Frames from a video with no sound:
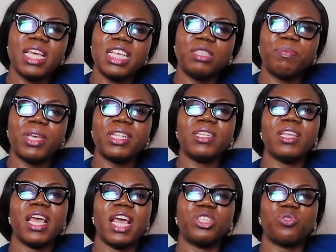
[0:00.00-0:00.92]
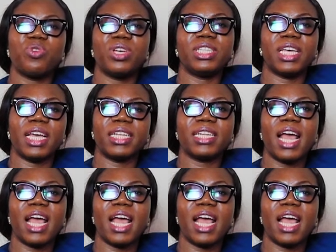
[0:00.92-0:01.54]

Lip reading: is being excreted,